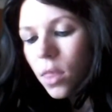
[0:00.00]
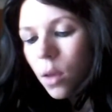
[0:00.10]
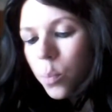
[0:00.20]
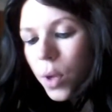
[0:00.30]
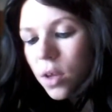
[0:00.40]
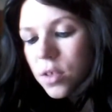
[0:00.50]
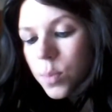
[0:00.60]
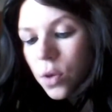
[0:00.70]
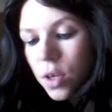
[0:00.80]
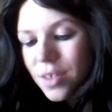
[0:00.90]
But to
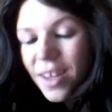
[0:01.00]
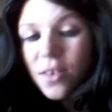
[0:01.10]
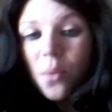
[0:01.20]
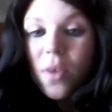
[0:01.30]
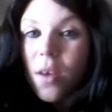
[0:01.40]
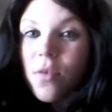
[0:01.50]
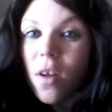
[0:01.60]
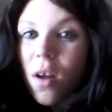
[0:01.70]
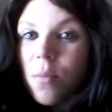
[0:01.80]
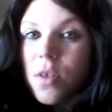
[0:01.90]
be honest, I don't think he was
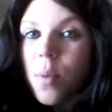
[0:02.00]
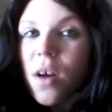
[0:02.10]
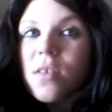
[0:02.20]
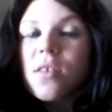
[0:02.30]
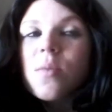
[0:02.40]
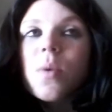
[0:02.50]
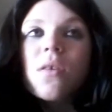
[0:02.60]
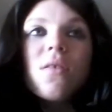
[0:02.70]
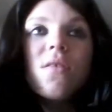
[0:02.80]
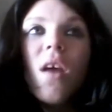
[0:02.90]
going to come to the parties
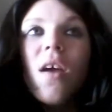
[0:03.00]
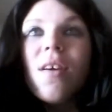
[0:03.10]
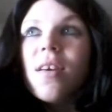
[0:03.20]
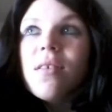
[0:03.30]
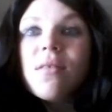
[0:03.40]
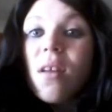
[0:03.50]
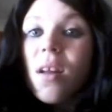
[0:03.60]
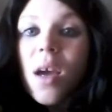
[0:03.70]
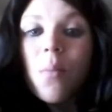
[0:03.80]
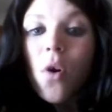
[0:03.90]
because he is going to
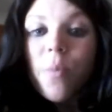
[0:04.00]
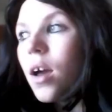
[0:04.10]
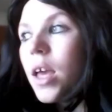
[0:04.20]
get mobbed.